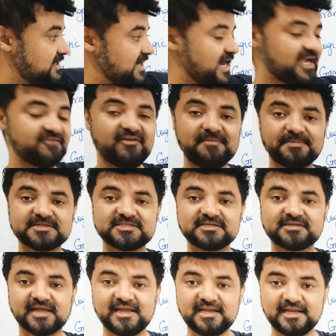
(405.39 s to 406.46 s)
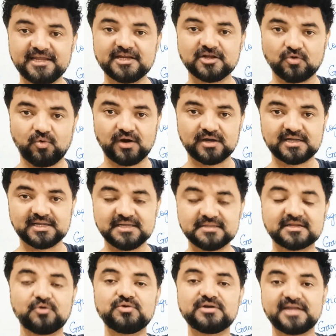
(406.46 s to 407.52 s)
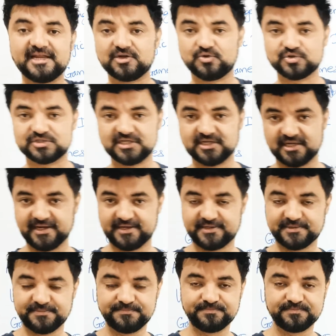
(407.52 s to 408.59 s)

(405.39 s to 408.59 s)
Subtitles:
85% in quant is around 10 questions correct.